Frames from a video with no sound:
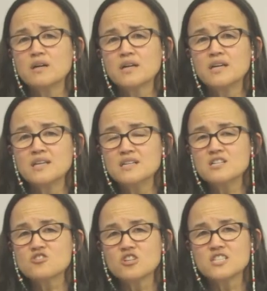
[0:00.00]

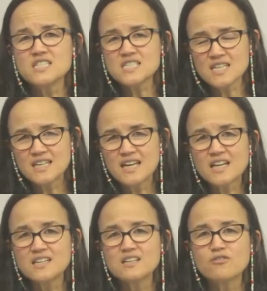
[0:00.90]
kidneys are
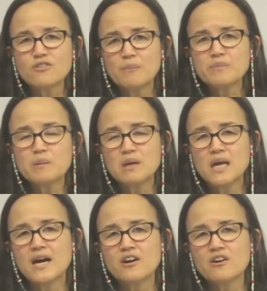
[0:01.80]
disconnected from the
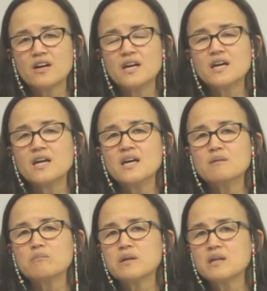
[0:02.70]
bladder
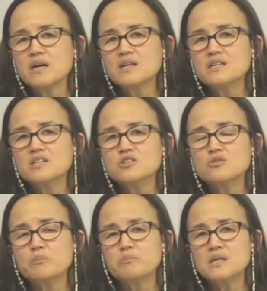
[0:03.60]
and plugged
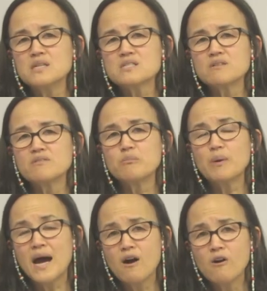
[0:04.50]
into a piece of
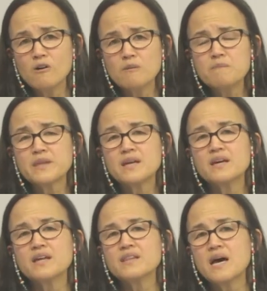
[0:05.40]
bowel,
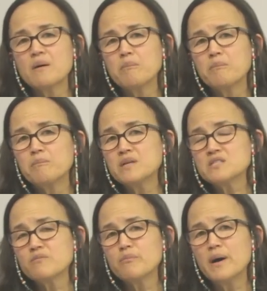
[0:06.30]
and that
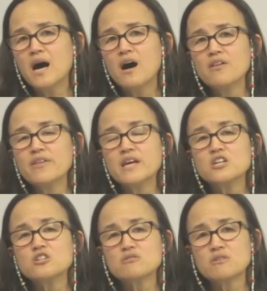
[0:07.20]
piece of bowel
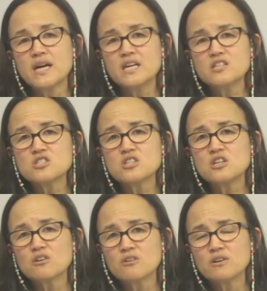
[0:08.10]
then drains the
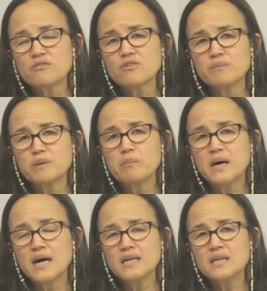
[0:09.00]
urine from the
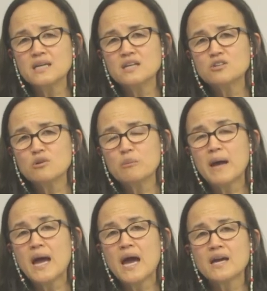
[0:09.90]
body into a
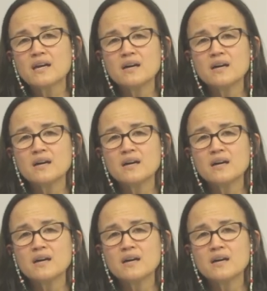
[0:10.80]
bag.